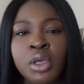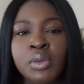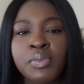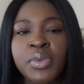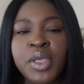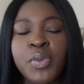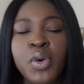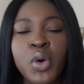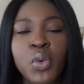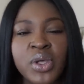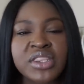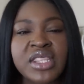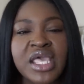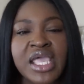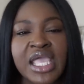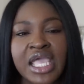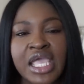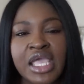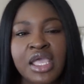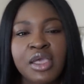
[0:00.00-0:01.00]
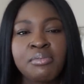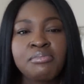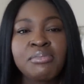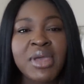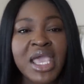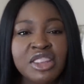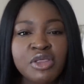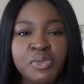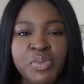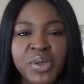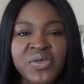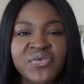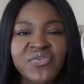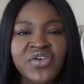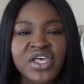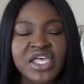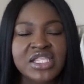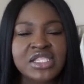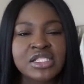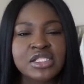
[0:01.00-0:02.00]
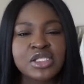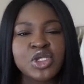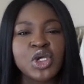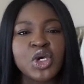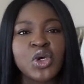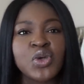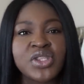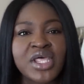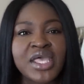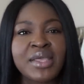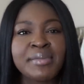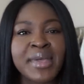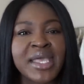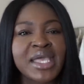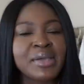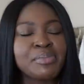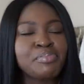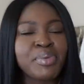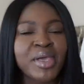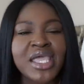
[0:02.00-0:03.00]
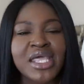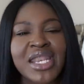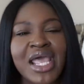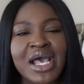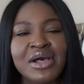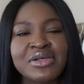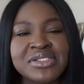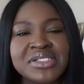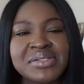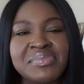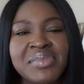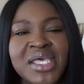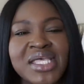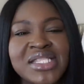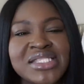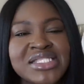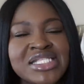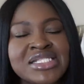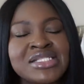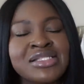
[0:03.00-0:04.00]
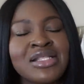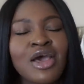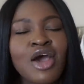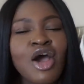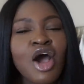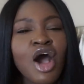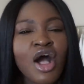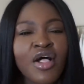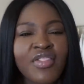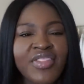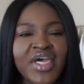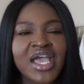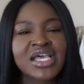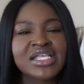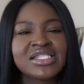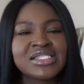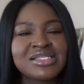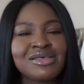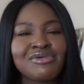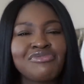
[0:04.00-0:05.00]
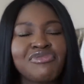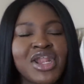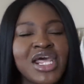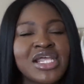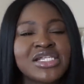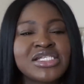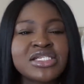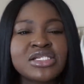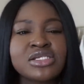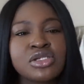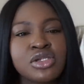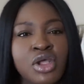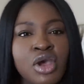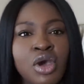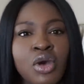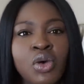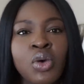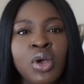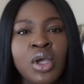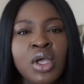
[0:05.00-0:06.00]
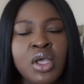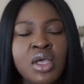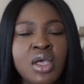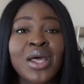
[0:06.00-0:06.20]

people, when they make the pivot, you know, they make big announcements and all that good stuff. And I didn't know.